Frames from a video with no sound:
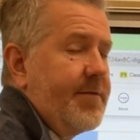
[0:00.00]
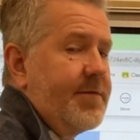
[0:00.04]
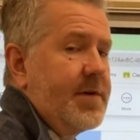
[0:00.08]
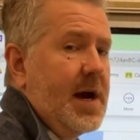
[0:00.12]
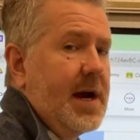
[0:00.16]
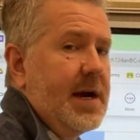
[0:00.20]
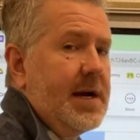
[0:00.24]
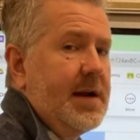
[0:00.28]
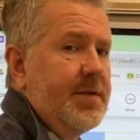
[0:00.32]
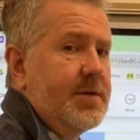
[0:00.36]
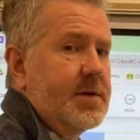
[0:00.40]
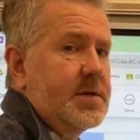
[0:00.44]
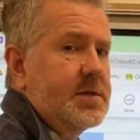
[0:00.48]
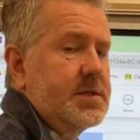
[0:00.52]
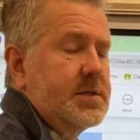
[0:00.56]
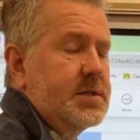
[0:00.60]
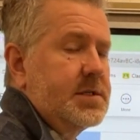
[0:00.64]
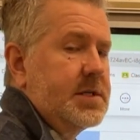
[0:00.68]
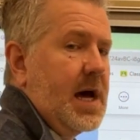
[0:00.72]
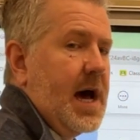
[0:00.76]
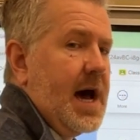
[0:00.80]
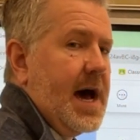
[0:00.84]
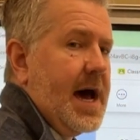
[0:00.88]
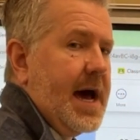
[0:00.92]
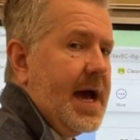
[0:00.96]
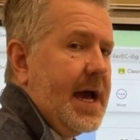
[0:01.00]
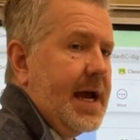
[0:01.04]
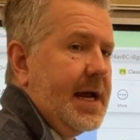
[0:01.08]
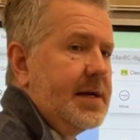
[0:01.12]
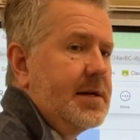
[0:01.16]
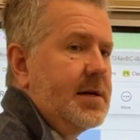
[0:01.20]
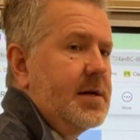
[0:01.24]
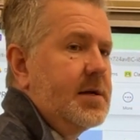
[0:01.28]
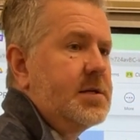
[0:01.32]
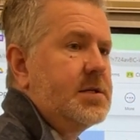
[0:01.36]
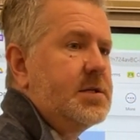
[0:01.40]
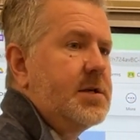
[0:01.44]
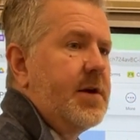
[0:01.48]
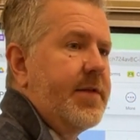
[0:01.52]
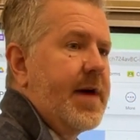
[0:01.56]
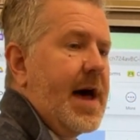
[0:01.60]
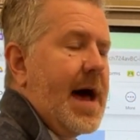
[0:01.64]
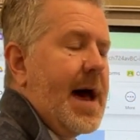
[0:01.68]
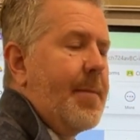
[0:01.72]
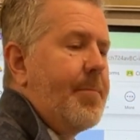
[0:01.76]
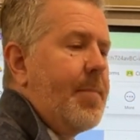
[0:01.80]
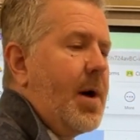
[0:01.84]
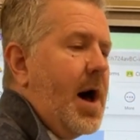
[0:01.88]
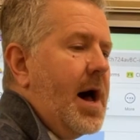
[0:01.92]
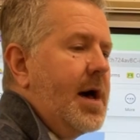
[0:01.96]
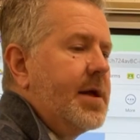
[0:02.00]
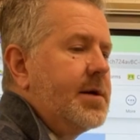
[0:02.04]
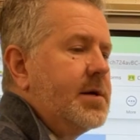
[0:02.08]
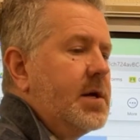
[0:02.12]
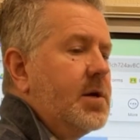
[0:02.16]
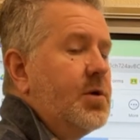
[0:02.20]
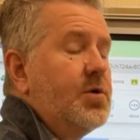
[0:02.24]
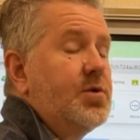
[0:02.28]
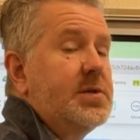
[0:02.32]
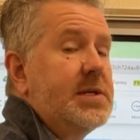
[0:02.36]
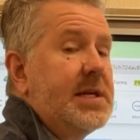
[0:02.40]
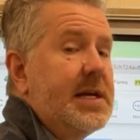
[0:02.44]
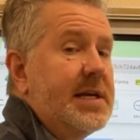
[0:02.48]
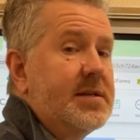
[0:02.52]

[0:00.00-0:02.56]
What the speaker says: 90, the side to the hypotenuse